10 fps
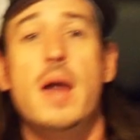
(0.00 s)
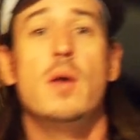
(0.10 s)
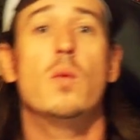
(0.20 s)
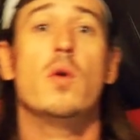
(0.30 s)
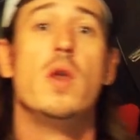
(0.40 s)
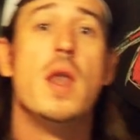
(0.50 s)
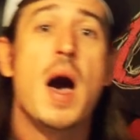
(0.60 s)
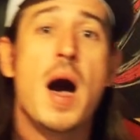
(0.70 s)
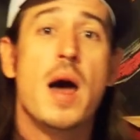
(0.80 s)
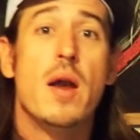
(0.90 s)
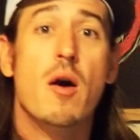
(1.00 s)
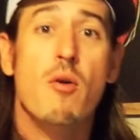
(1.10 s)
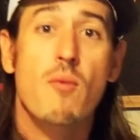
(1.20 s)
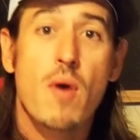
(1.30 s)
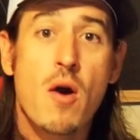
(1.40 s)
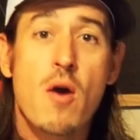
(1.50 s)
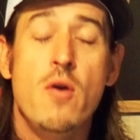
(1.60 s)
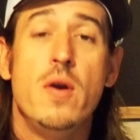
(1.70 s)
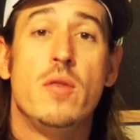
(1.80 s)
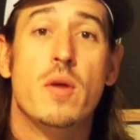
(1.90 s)
And it will not
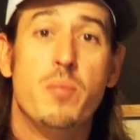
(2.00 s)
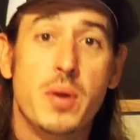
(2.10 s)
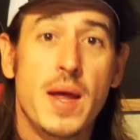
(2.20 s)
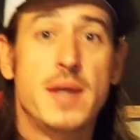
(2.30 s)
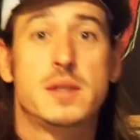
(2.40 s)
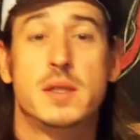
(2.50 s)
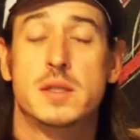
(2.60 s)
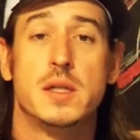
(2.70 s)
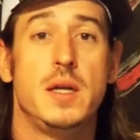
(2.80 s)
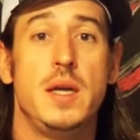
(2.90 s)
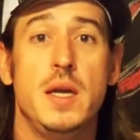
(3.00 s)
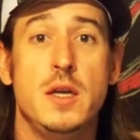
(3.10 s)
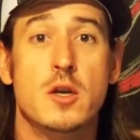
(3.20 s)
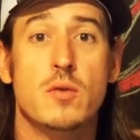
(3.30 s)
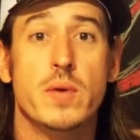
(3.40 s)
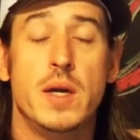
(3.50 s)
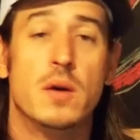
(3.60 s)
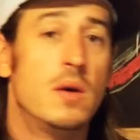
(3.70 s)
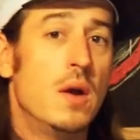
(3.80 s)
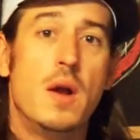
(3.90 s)
erode the plastics in your
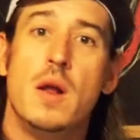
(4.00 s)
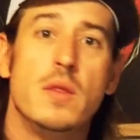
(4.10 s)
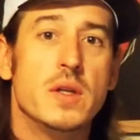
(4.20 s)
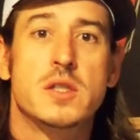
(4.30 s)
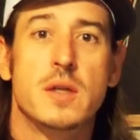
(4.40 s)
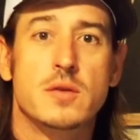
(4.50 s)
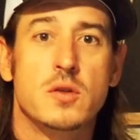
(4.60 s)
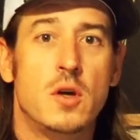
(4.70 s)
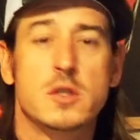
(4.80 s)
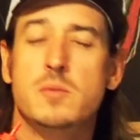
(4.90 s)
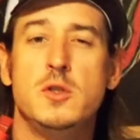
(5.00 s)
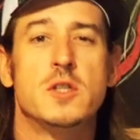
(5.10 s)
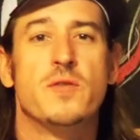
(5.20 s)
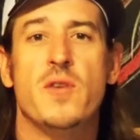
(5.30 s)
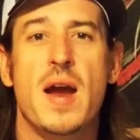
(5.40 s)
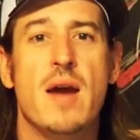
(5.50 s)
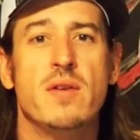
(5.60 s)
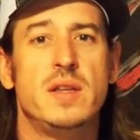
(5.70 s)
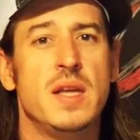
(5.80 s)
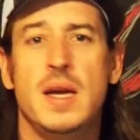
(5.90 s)
reel. This stuff's awesome. Use it for
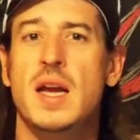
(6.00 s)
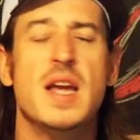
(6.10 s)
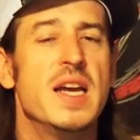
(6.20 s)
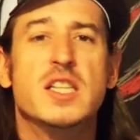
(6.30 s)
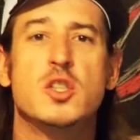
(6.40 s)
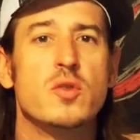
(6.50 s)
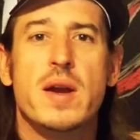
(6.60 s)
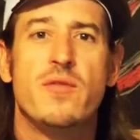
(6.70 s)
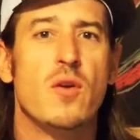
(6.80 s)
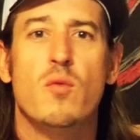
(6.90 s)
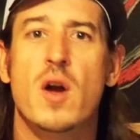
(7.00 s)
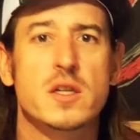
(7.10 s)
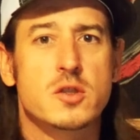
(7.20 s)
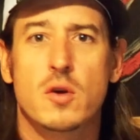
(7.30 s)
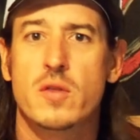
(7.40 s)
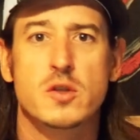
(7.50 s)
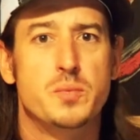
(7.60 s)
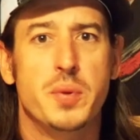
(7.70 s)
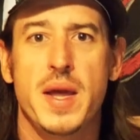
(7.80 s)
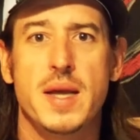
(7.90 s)
everything. It's great for rust on those
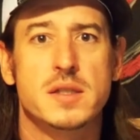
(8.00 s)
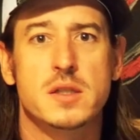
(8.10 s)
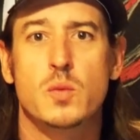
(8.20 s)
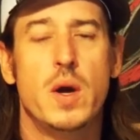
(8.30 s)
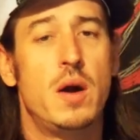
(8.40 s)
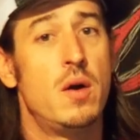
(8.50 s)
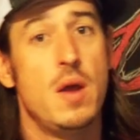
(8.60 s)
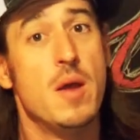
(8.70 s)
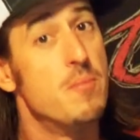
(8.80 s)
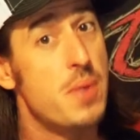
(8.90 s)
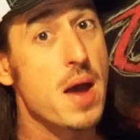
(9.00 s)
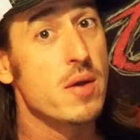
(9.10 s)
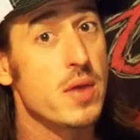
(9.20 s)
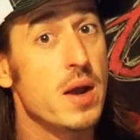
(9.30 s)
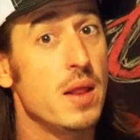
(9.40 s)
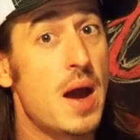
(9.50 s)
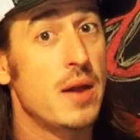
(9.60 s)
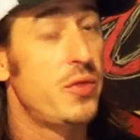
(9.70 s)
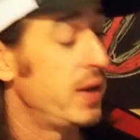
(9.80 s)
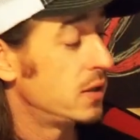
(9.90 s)
blades as well. Better than a lot
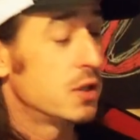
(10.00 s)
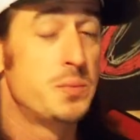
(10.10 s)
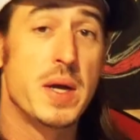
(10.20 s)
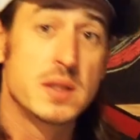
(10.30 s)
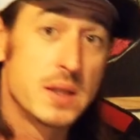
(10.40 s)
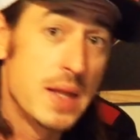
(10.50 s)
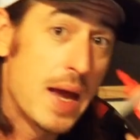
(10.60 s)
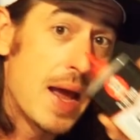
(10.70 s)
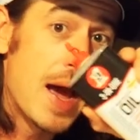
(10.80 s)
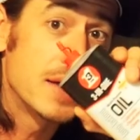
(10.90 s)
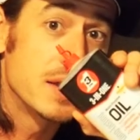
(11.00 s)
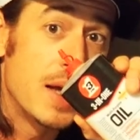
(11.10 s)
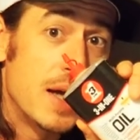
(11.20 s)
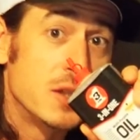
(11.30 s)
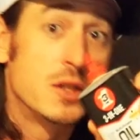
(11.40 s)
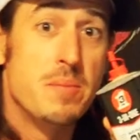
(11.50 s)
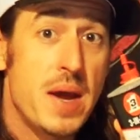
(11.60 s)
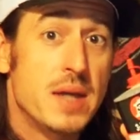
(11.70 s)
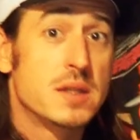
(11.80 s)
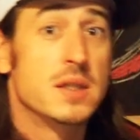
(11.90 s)
of things, especially that acid etched
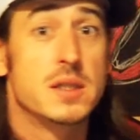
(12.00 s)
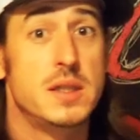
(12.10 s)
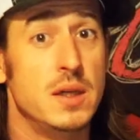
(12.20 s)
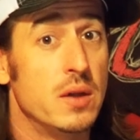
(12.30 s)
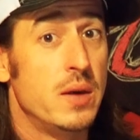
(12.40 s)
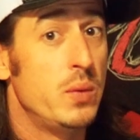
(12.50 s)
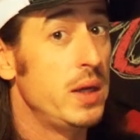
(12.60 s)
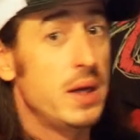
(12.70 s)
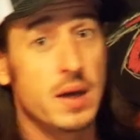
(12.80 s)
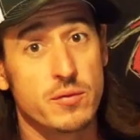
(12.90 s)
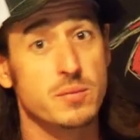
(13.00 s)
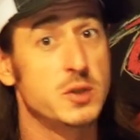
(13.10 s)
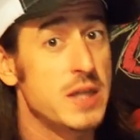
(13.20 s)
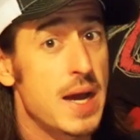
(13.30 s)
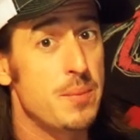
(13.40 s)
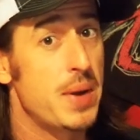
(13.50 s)
Damascus steel that we get from Chad